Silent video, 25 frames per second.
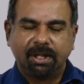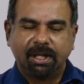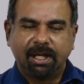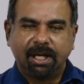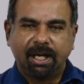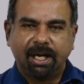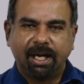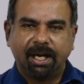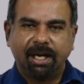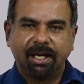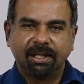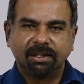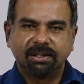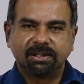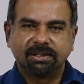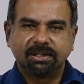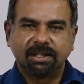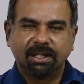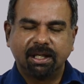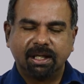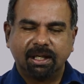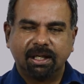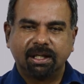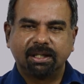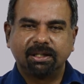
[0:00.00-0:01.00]
And
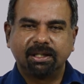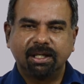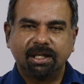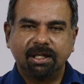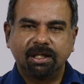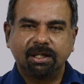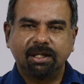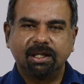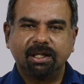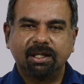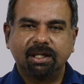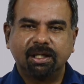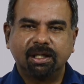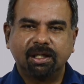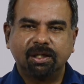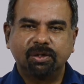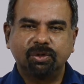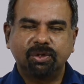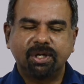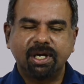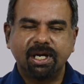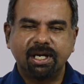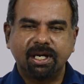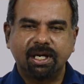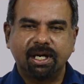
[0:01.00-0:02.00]
then
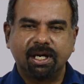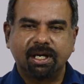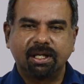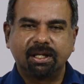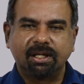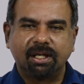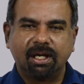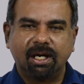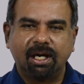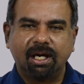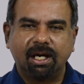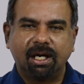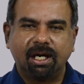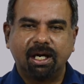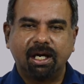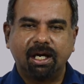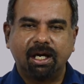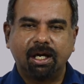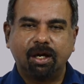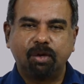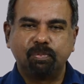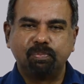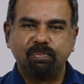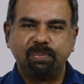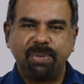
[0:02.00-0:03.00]
looking at
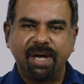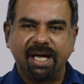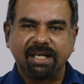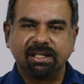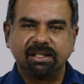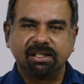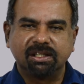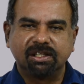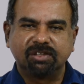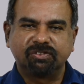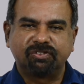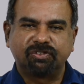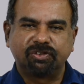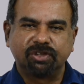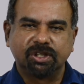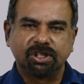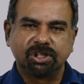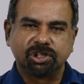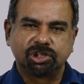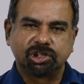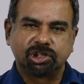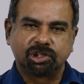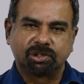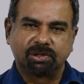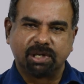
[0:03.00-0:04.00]
the bend fir
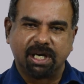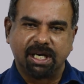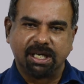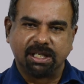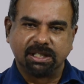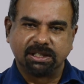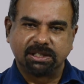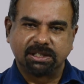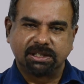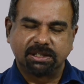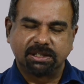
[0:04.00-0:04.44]
trees,